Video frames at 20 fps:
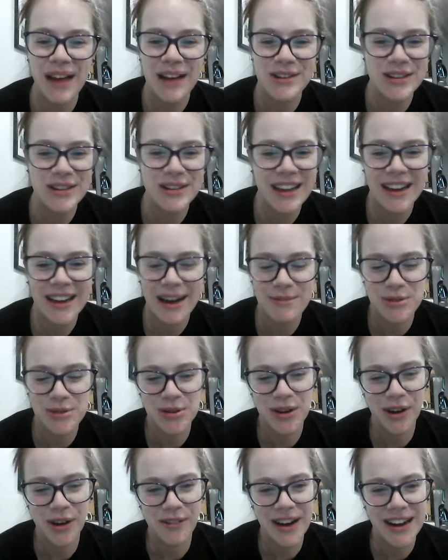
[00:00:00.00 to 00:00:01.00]
just like I'm
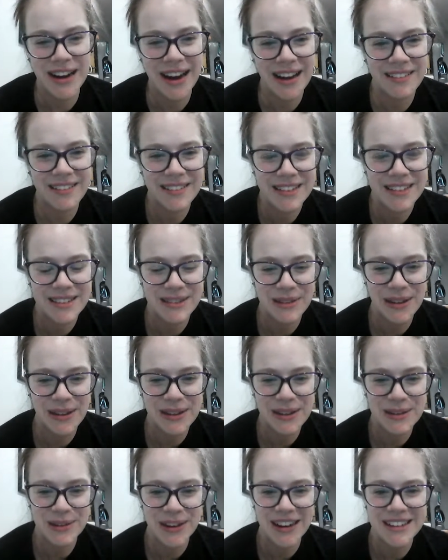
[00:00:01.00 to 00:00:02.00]
doing right now. So
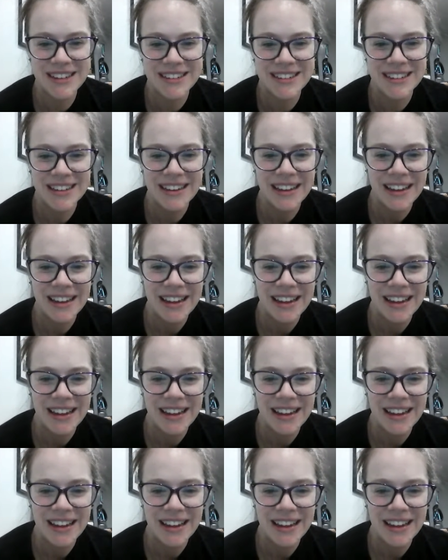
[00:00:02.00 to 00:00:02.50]
that's great.